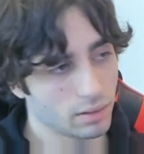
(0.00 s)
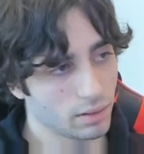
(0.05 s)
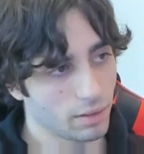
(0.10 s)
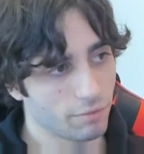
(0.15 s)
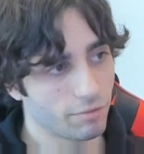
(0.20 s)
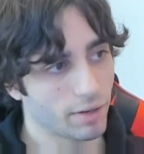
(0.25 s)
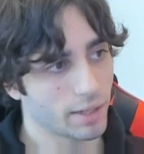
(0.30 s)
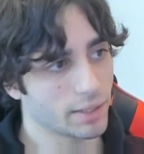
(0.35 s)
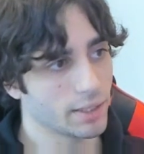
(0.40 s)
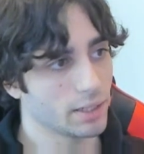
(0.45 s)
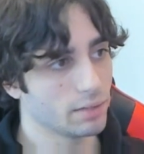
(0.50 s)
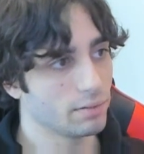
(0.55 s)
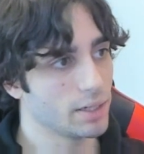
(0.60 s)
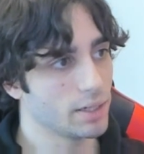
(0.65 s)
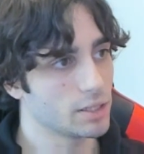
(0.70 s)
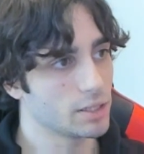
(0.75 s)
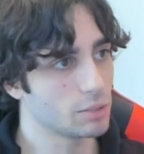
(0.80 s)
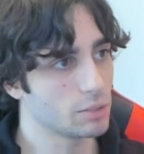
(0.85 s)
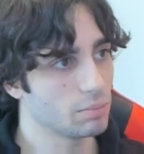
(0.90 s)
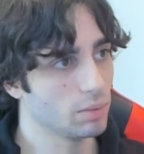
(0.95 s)
Effect, hit
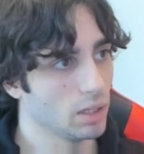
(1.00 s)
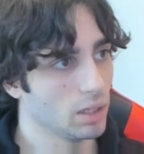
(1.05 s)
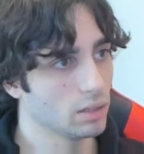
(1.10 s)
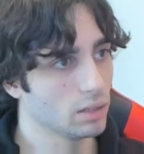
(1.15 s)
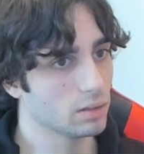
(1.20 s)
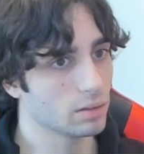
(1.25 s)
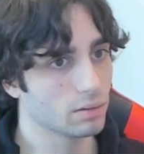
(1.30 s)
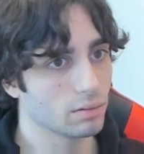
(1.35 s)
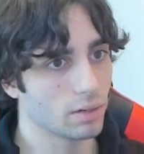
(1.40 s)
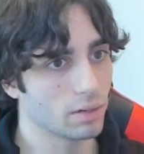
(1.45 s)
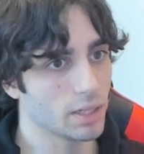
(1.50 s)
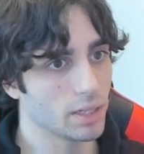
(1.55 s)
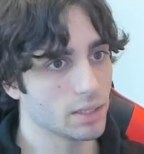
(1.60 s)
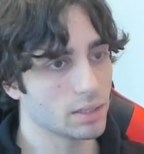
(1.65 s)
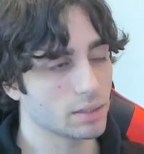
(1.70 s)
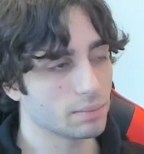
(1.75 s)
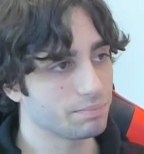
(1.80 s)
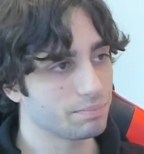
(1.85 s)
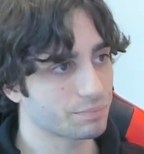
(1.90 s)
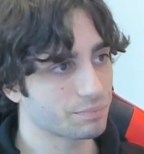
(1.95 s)
rate, speed,
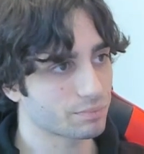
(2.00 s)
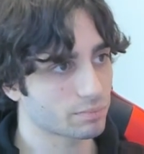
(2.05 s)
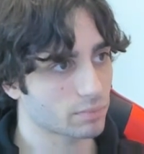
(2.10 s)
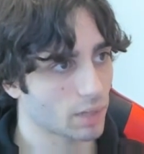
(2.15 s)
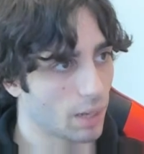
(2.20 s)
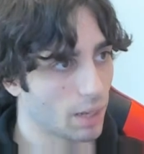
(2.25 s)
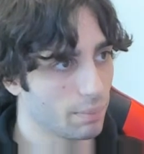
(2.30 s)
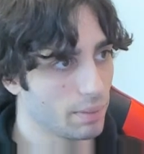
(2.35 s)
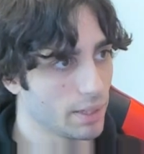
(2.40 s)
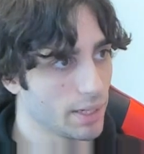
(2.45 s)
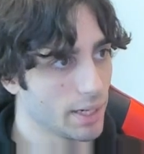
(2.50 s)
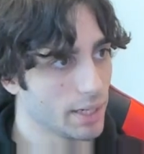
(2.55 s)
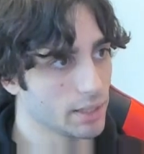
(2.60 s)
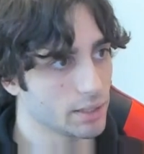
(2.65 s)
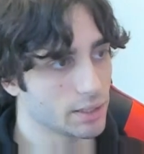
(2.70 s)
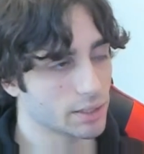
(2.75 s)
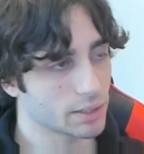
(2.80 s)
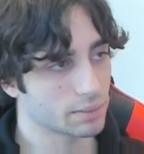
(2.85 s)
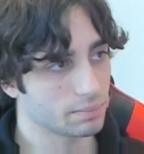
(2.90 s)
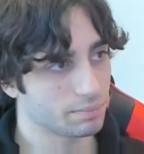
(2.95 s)
right? Happy
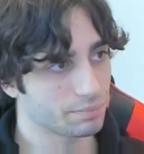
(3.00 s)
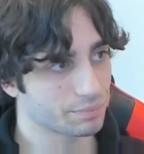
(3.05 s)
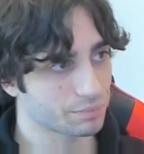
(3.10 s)
days.